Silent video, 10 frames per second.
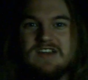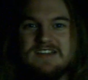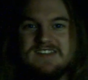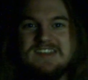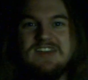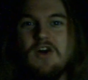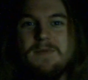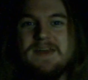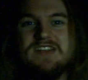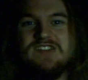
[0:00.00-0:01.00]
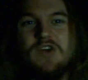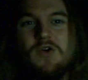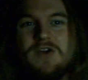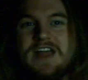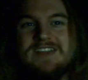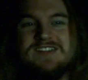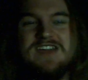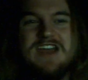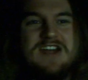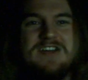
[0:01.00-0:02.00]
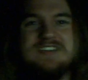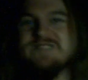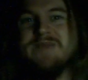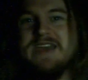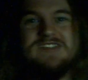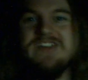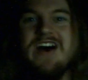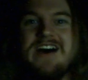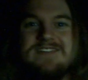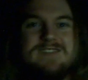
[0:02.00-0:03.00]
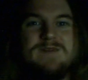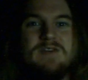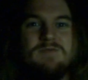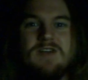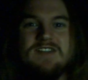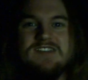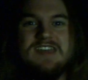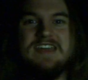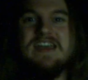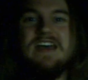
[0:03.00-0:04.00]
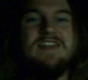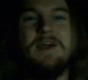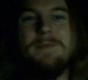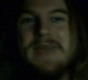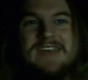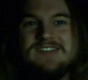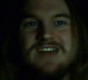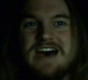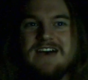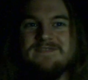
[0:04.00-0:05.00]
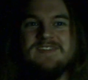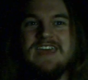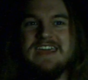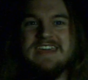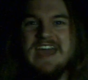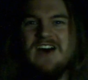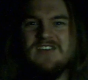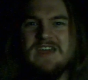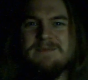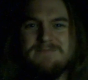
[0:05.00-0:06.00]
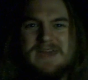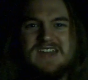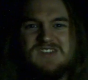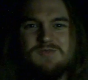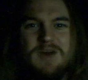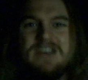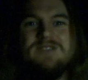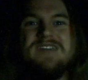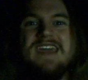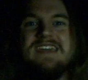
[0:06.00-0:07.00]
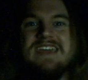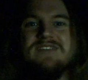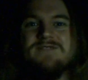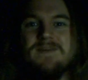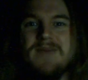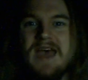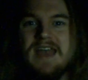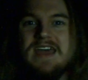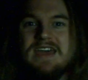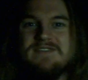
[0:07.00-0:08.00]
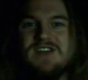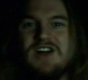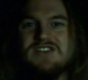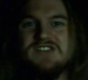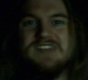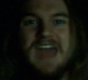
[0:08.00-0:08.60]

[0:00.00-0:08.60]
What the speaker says: scene opens, Cornette's there, he's pissed off, someone runs in, they're pissed off, they yell, they bitch. What do you take in from that? If it all just